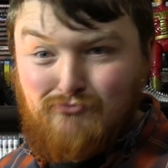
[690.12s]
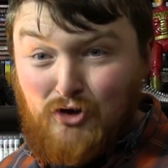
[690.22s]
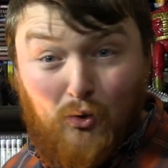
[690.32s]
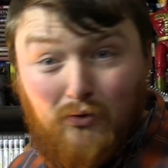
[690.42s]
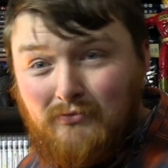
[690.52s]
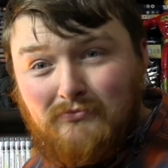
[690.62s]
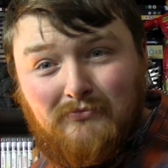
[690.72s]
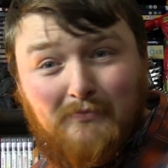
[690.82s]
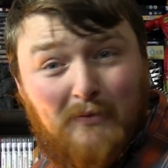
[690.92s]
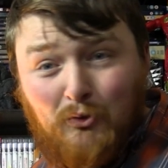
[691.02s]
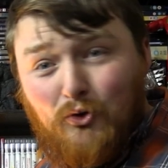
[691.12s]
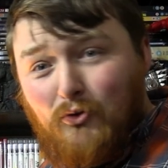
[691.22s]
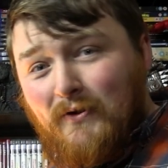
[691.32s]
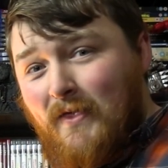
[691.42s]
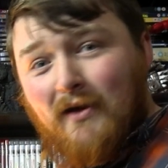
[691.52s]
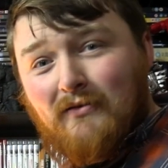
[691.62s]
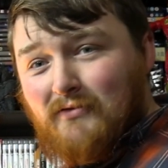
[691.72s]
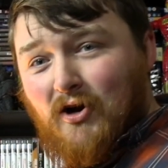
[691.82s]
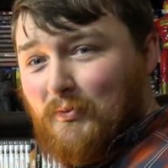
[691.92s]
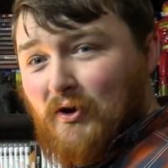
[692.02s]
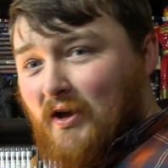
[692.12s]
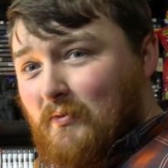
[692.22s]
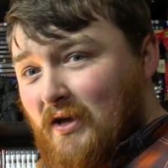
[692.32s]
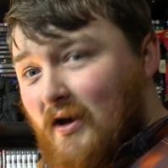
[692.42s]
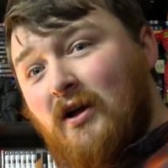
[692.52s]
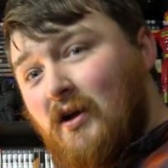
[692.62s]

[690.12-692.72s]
gore, in there. I'd be okay with that.